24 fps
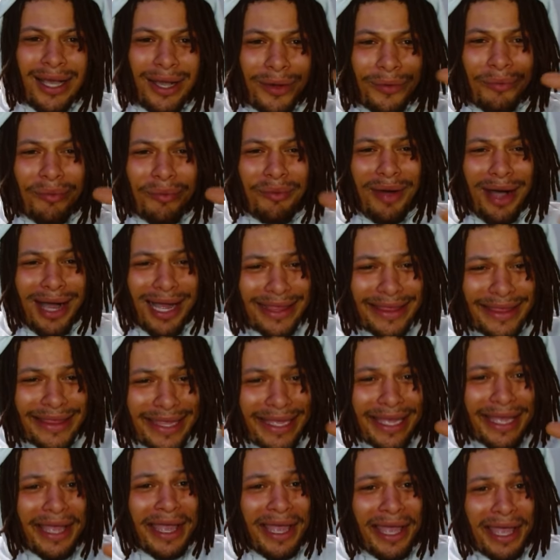What the
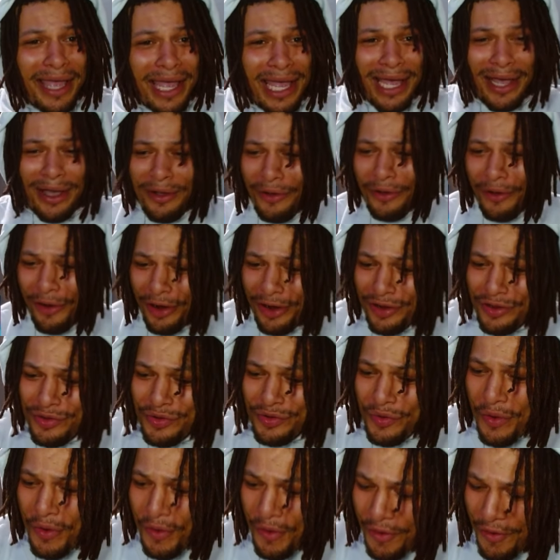hell are you
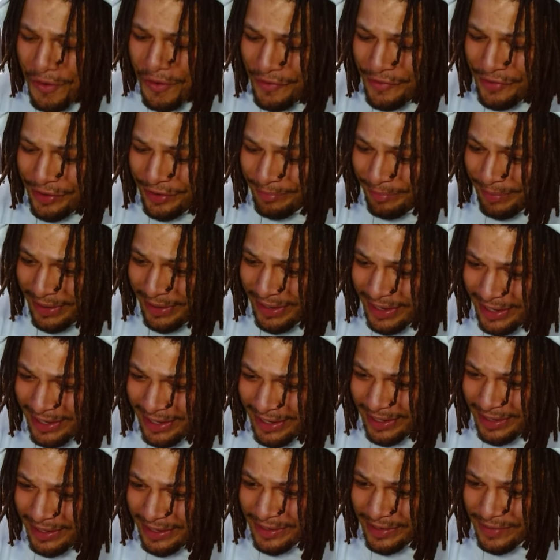on, bruh?
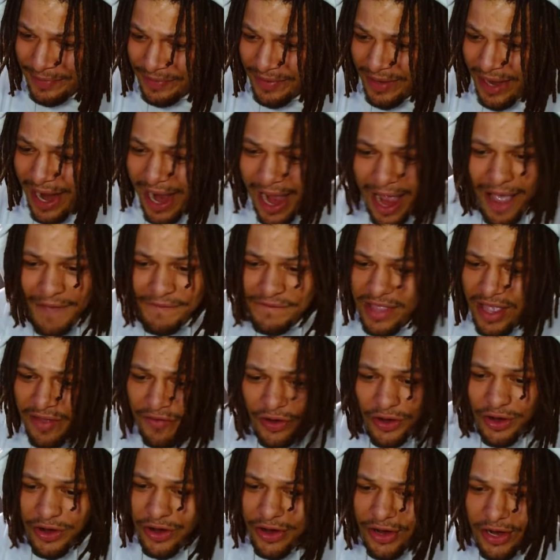I've
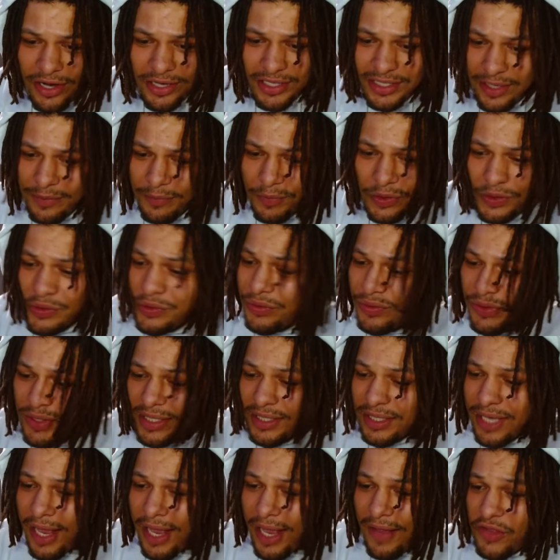never heard someone do this.
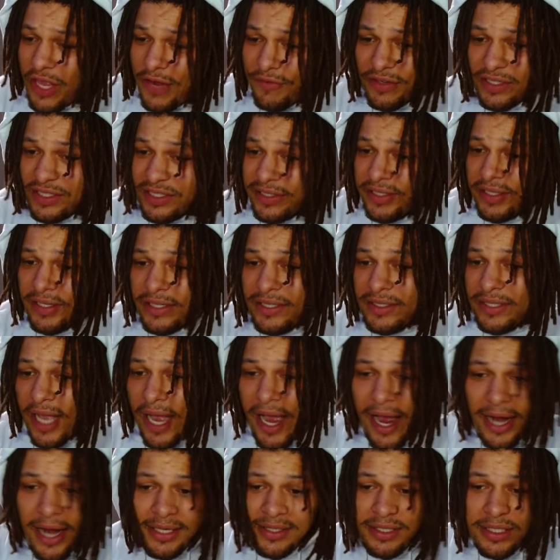I've never seen this.
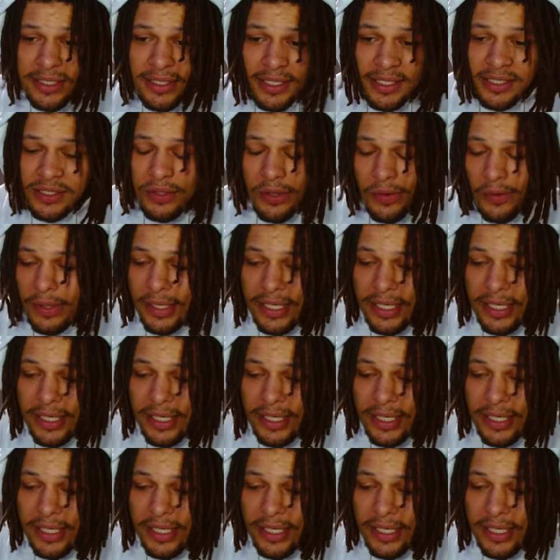Honestly, he's doing.